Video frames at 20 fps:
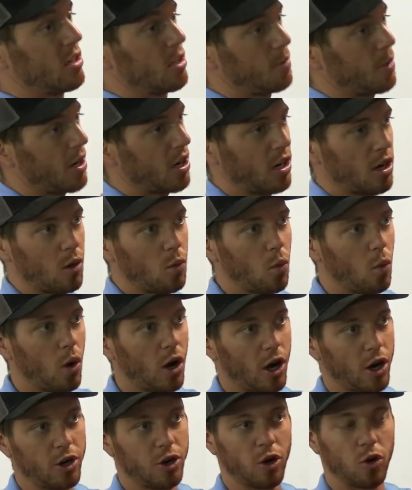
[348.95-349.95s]
Depending on
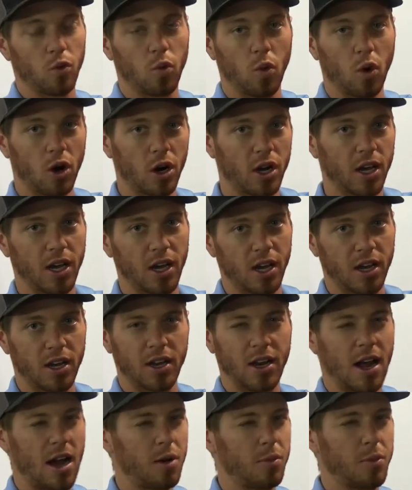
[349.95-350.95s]
where you're working in
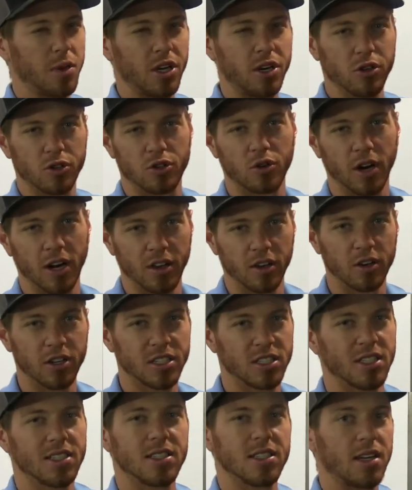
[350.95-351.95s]
and how big your trailer
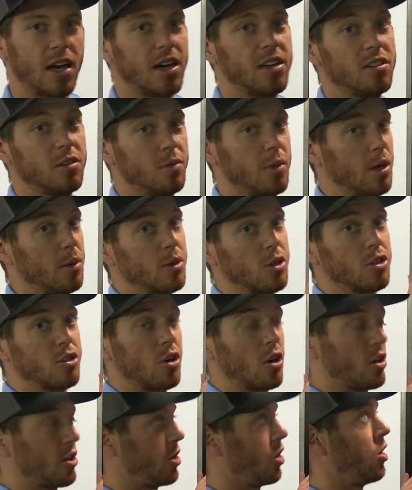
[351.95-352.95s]
is, it's nice to be able to
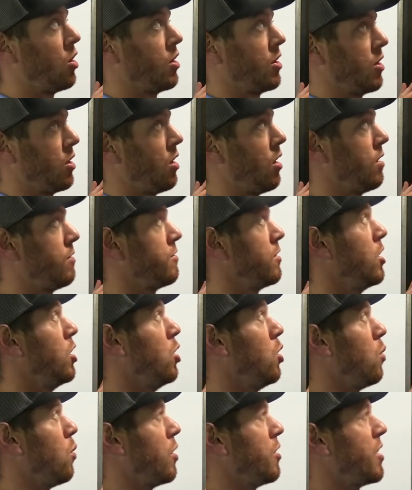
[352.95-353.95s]
turn it on and off.
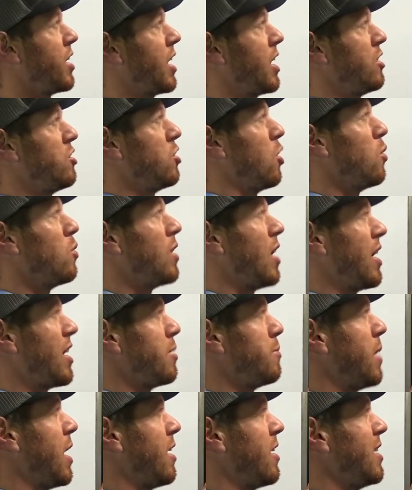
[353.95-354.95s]
One thing I don't
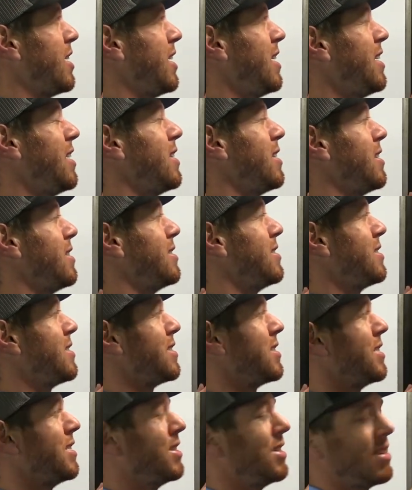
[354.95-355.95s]
like about it
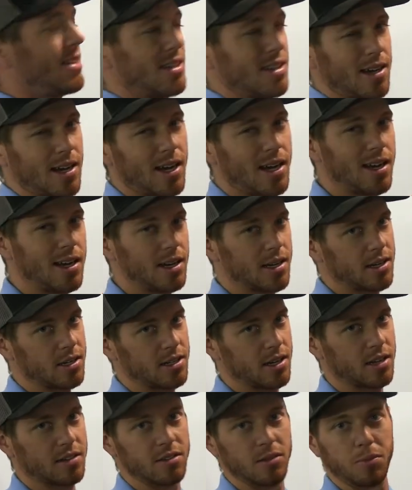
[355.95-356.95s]
is
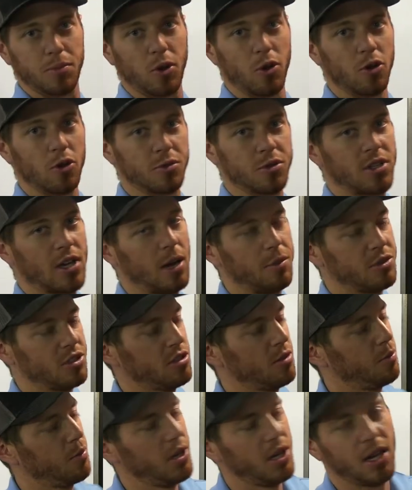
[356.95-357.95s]
incandescent bulbs. I'm
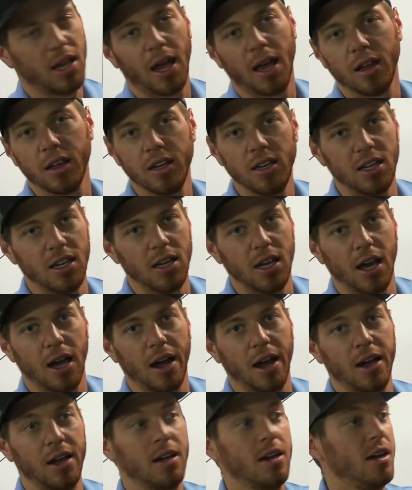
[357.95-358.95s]
just a big LED
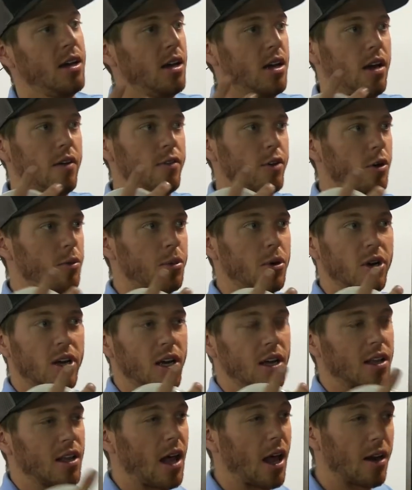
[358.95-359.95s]
guy. If you're
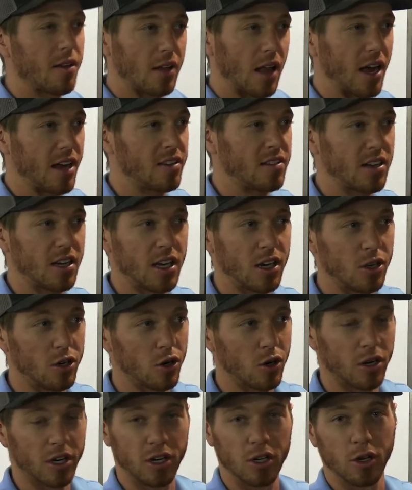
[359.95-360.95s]
putting a lot of lights in
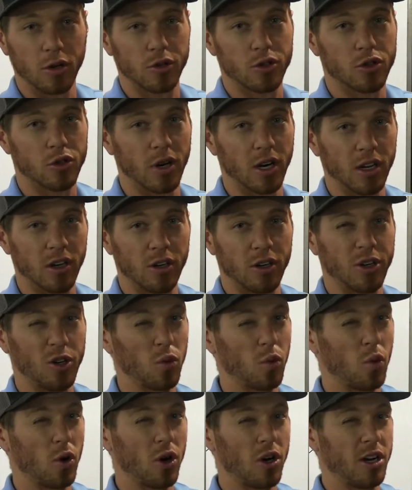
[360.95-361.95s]
your enclosed trailer and
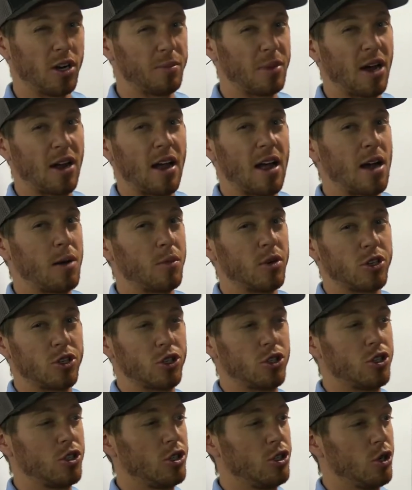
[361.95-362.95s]
you're worried about how
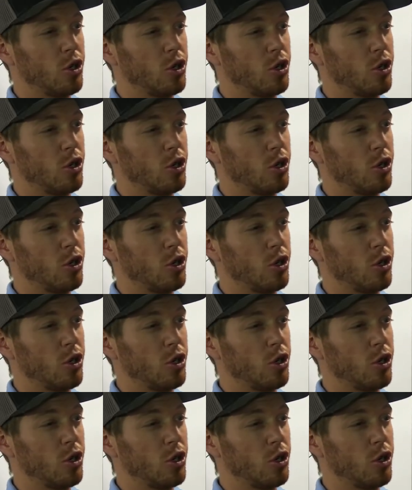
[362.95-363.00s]
much